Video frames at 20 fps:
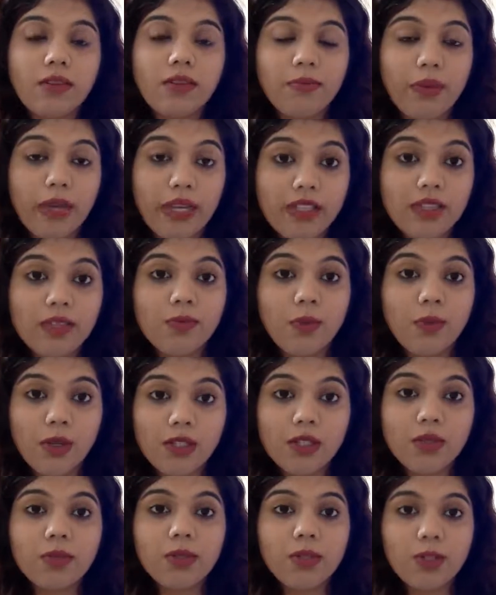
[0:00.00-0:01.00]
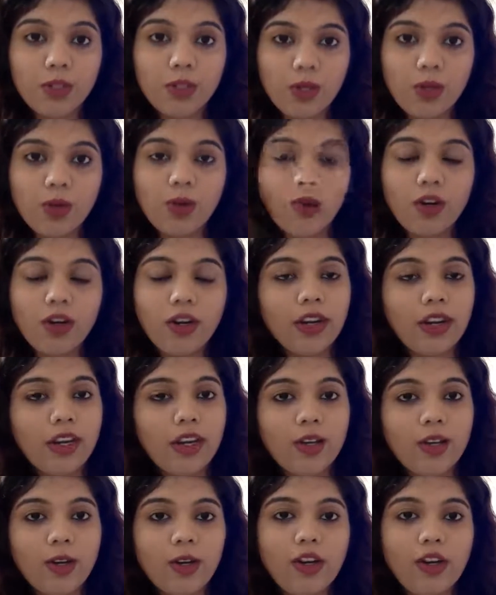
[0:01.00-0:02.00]
best possible score
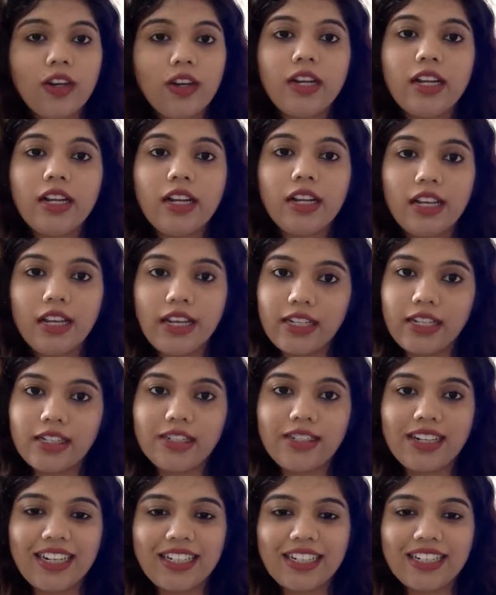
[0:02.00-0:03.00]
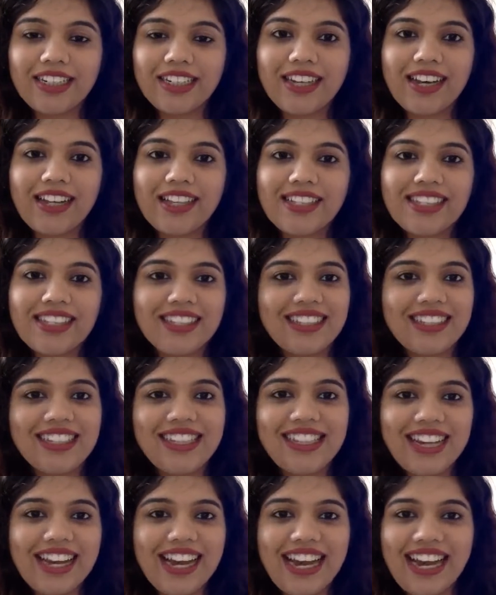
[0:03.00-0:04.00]
in your letter writing task in
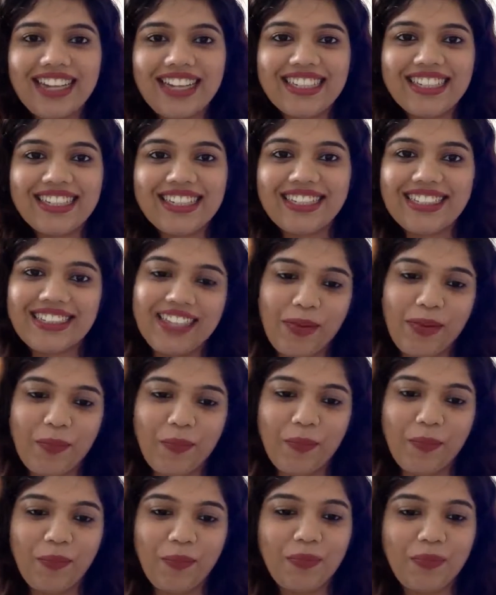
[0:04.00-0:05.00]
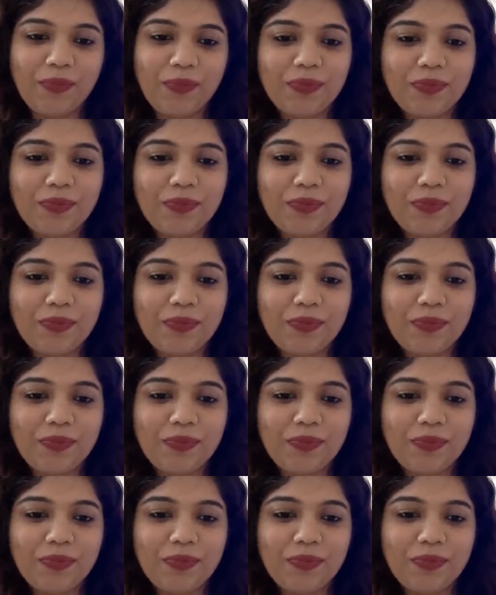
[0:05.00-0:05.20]
the IELTS exam.